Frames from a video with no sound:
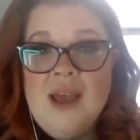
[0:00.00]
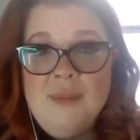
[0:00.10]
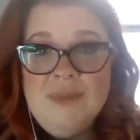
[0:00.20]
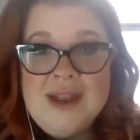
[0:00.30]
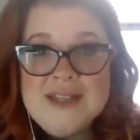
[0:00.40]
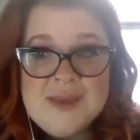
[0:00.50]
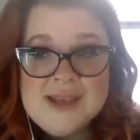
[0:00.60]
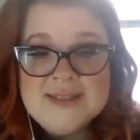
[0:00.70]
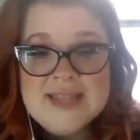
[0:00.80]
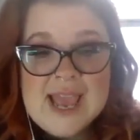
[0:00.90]
That is
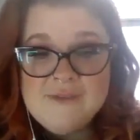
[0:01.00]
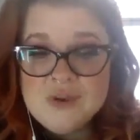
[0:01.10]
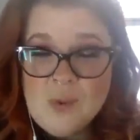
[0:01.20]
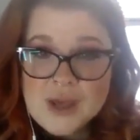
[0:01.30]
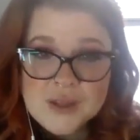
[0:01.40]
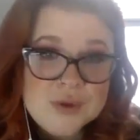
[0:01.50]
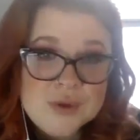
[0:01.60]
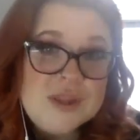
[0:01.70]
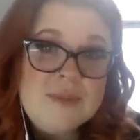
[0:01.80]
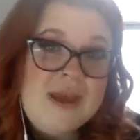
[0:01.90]
because they have to walk
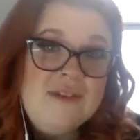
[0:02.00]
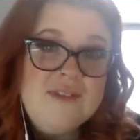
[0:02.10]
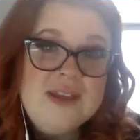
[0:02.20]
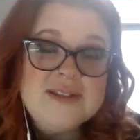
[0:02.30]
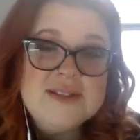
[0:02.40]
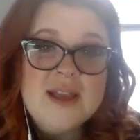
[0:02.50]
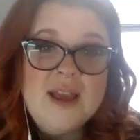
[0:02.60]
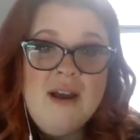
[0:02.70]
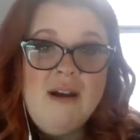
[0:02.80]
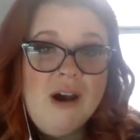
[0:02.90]
through what the benefits
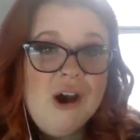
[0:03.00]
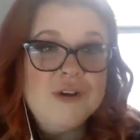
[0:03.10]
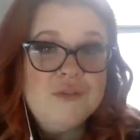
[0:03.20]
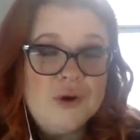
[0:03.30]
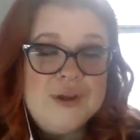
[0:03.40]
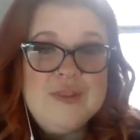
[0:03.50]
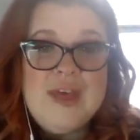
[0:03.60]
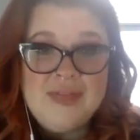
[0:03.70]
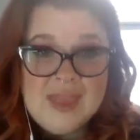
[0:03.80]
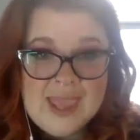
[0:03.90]
are for you
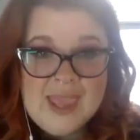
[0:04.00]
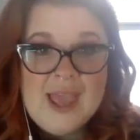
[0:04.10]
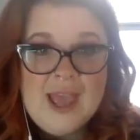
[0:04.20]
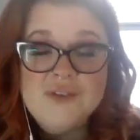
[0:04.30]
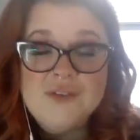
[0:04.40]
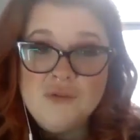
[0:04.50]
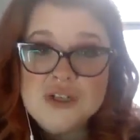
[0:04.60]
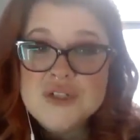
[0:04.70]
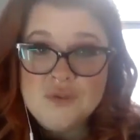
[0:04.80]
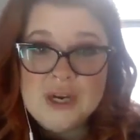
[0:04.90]
that they have
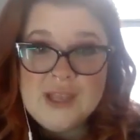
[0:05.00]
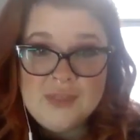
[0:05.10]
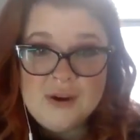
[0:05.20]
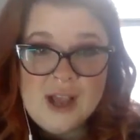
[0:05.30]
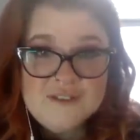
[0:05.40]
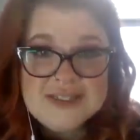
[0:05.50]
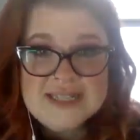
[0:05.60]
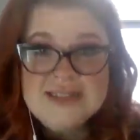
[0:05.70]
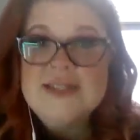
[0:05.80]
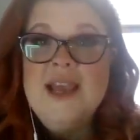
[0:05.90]
coverage for in their
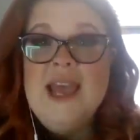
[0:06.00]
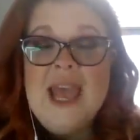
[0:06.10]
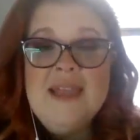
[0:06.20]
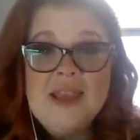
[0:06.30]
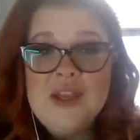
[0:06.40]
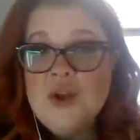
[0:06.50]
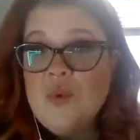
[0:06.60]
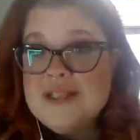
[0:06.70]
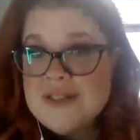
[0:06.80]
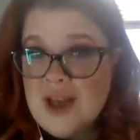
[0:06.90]
offices and let you know
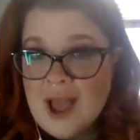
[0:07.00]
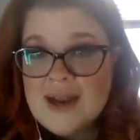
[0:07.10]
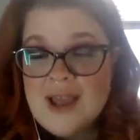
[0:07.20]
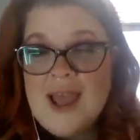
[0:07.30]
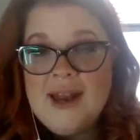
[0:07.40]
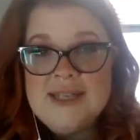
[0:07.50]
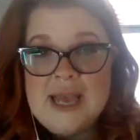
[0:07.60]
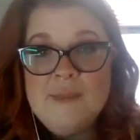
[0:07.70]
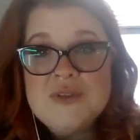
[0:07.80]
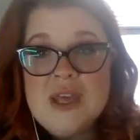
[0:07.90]
what's not ahead of
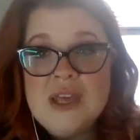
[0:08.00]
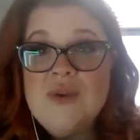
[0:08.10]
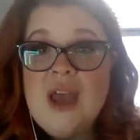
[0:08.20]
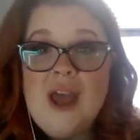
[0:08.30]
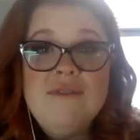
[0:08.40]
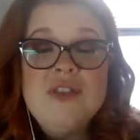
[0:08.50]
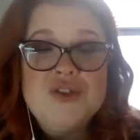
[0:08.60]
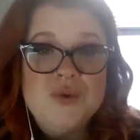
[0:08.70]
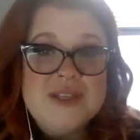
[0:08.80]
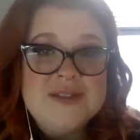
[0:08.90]
time so that you have the
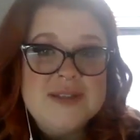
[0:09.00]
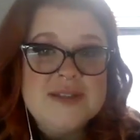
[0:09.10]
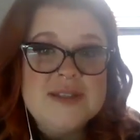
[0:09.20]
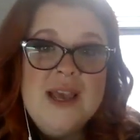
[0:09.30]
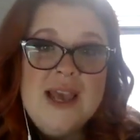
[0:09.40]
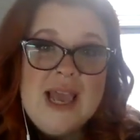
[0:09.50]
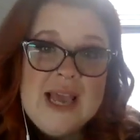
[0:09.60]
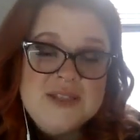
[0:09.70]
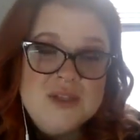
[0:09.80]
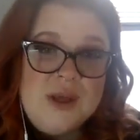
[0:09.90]
choices
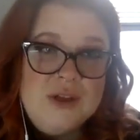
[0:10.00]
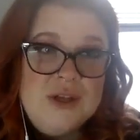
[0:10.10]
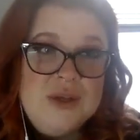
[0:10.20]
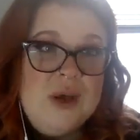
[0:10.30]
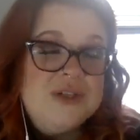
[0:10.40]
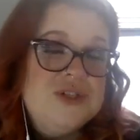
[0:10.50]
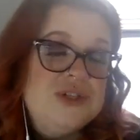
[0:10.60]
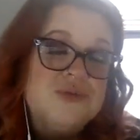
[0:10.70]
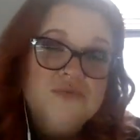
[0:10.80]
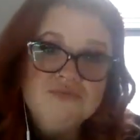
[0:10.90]
as to whether you want
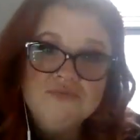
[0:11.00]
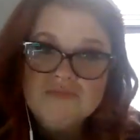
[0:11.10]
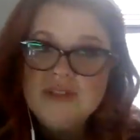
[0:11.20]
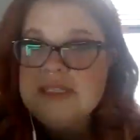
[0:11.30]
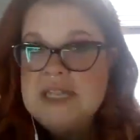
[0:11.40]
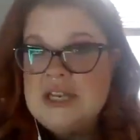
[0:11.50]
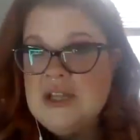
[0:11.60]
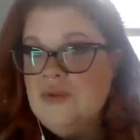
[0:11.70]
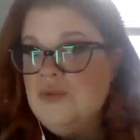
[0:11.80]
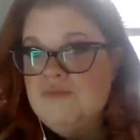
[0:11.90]
to
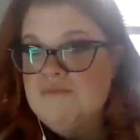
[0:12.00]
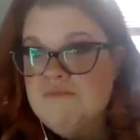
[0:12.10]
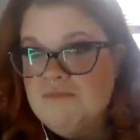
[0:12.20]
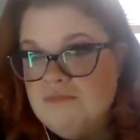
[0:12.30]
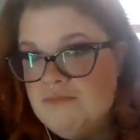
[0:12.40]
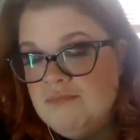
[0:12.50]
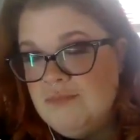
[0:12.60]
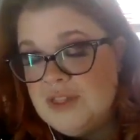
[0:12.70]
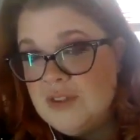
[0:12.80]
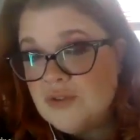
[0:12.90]
continue
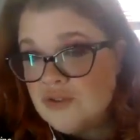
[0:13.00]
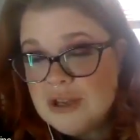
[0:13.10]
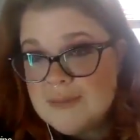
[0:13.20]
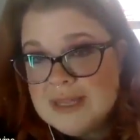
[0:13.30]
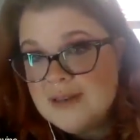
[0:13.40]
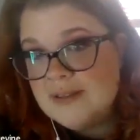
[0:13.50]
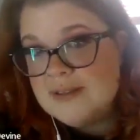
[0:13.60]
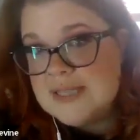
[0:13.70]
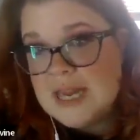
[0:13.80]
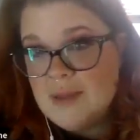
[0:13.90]
with the treatment
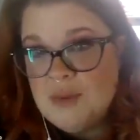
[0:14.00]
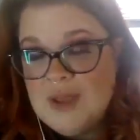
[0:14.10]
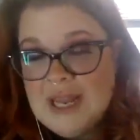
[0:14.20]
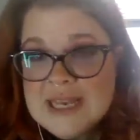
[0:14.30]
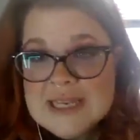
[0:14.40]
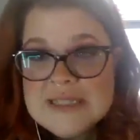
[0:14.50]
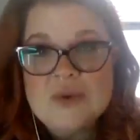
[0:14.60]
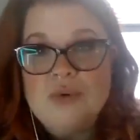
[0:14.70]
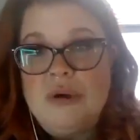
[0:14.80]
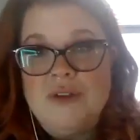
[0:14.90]
set up the way it is,
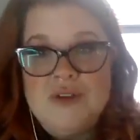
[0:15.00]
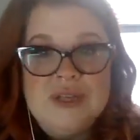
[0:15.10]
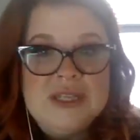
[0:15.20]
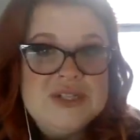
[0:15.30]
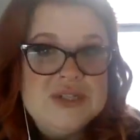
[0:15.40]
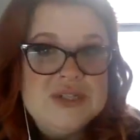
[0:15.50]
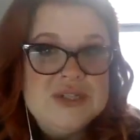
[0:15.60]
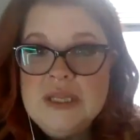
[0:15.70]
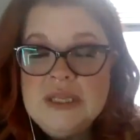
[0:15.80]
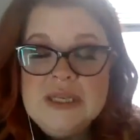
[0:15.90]
or if you need to
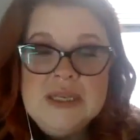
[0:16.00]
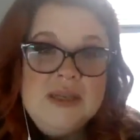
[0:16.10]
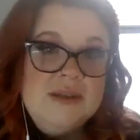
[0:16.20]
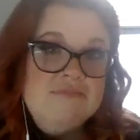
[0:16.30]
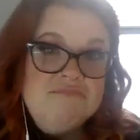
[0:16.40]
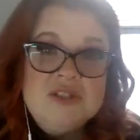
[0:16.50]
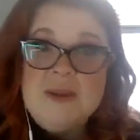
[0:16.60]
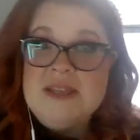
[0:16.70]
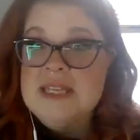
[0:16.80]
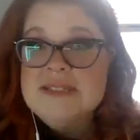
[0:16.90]

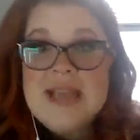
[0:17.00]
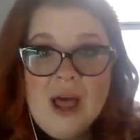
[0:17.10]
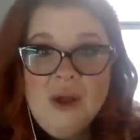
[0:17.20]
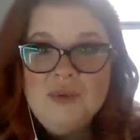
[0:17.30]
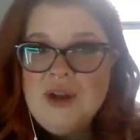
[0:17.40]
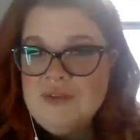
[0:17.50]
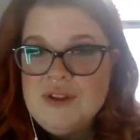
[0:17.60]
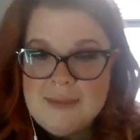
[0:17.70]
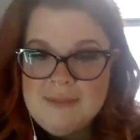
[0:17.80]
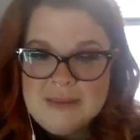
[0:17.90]
space things out, whatever
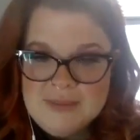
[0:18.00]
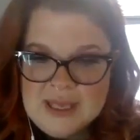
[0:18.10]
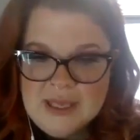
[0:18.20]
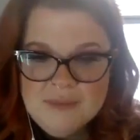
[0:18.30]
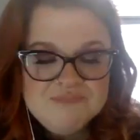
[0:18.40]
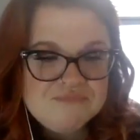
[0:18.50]
that may be.